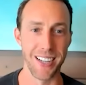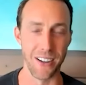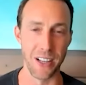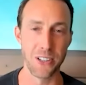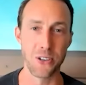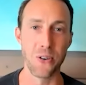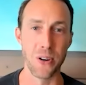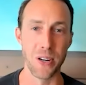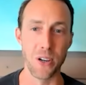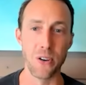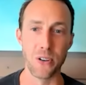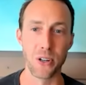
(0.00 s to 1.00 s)
Yeah, that's true.
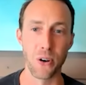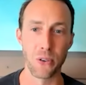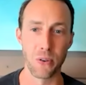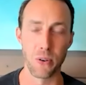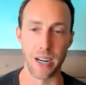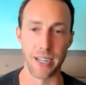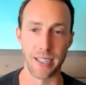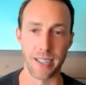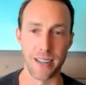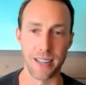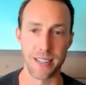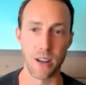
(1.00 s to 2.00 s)
You go through like
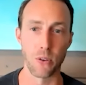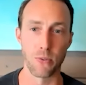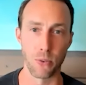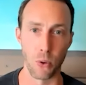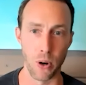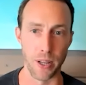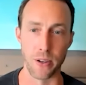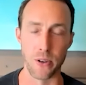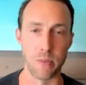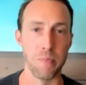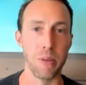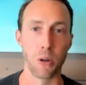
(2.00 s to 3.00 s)
South Florida and
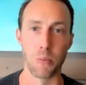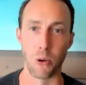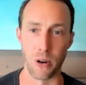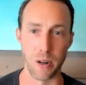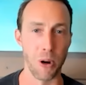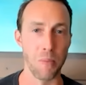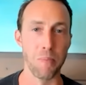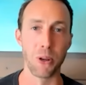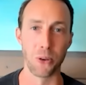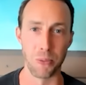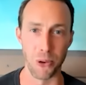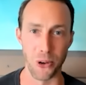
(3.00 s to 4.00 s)
there's billboard upon
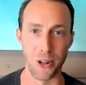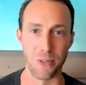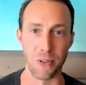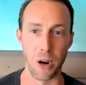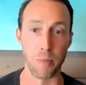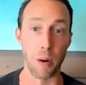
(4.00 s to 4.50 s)
billboard of